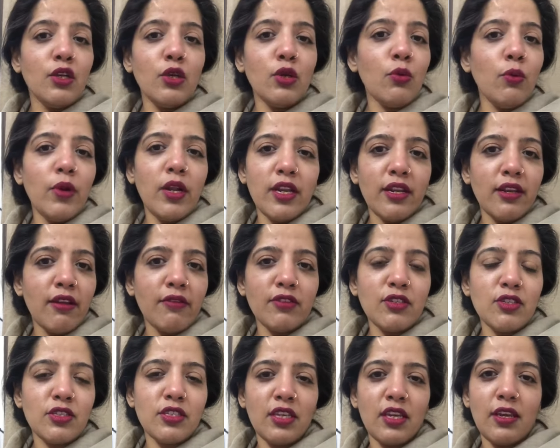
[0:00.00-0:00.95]
you will
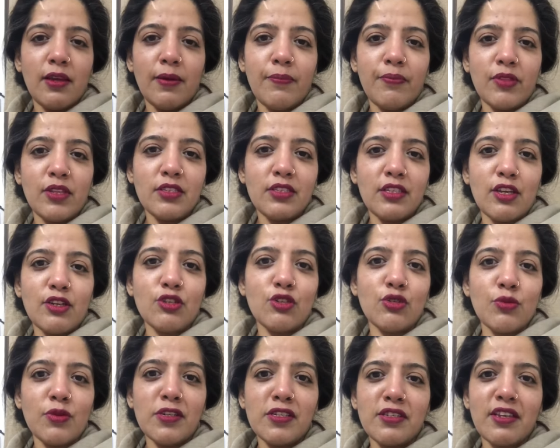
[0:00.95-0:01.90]
never see the
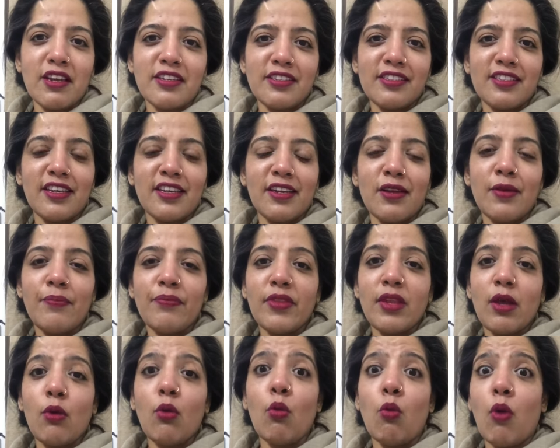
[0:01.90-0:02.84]
sensual, sexy,
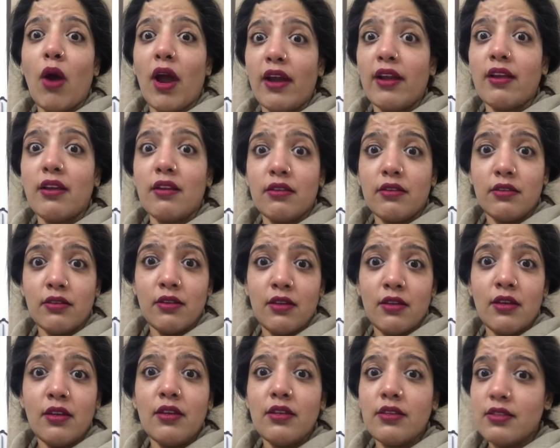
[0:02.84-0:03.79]
wild
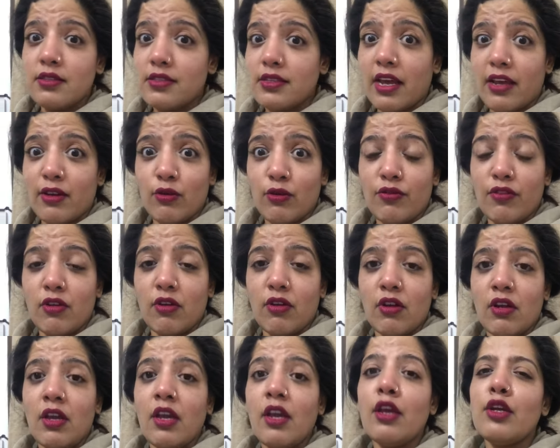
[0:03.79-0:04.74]
side of her.
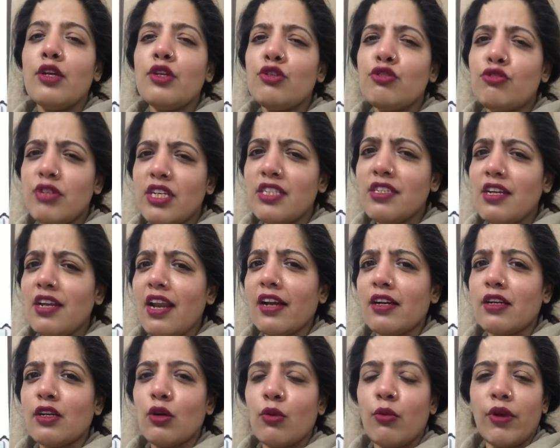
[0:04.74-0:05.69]
Treat her
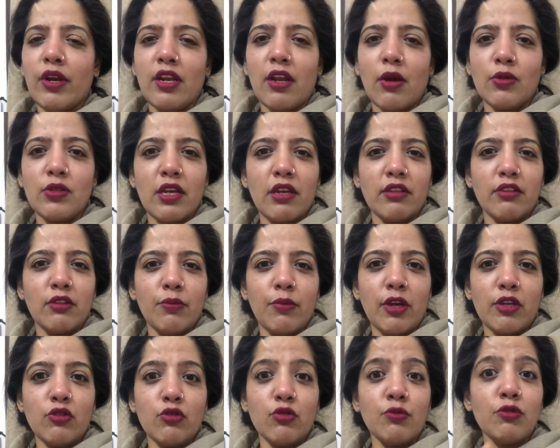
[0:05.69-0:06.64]
like a queen outside the
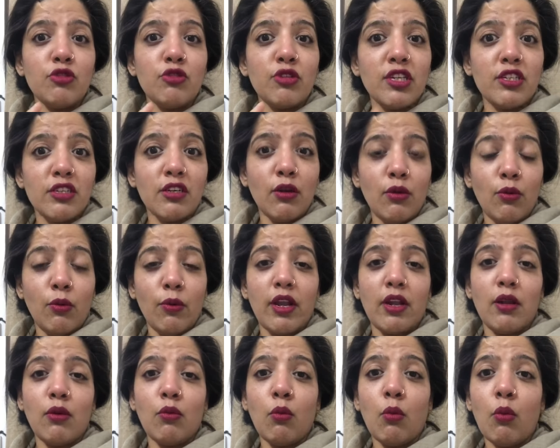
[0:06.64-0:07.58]
bedroom. Treat her
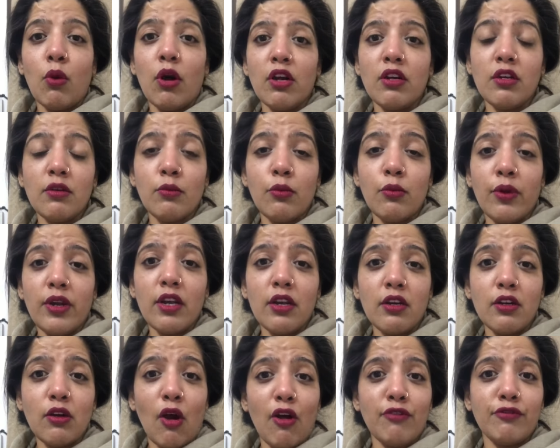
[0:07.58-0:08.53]
well. Win
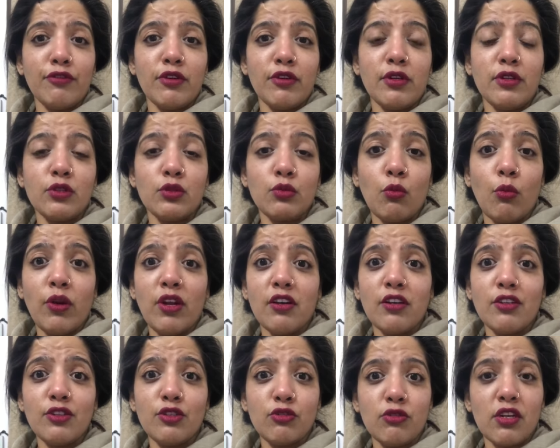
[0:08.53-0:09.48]
her confidence. Win
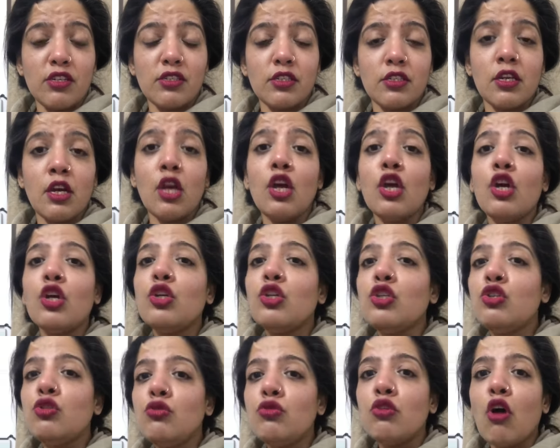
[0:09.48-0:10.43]
her trust.
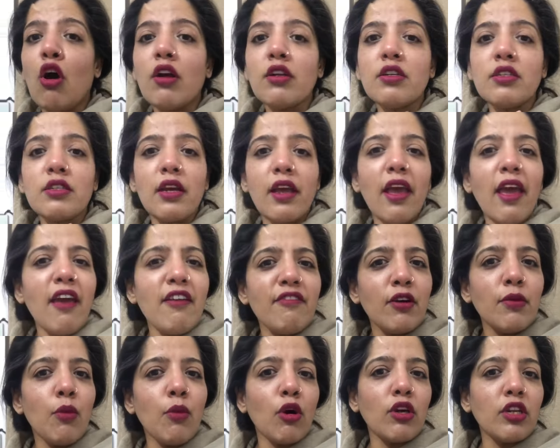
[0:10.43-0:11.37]
Do not
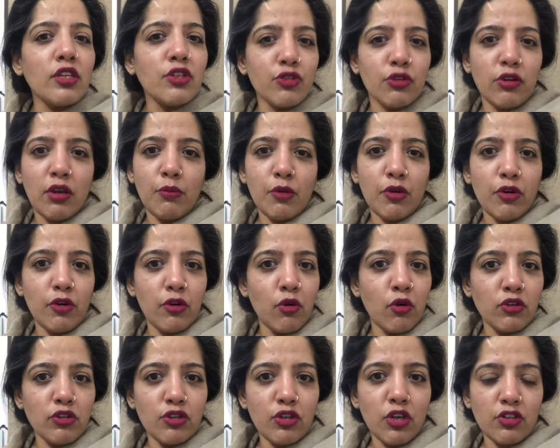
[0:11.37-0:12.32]
ever body shame her
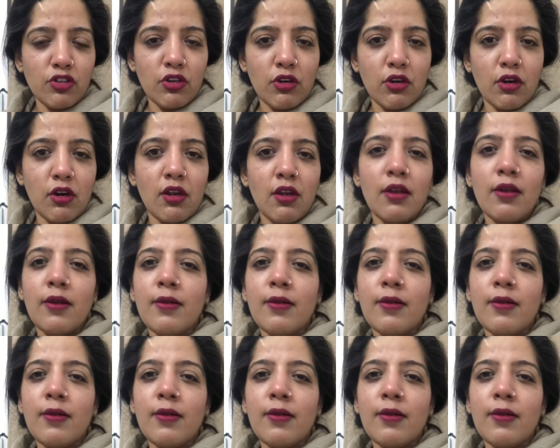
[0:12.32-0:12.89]
or judge her.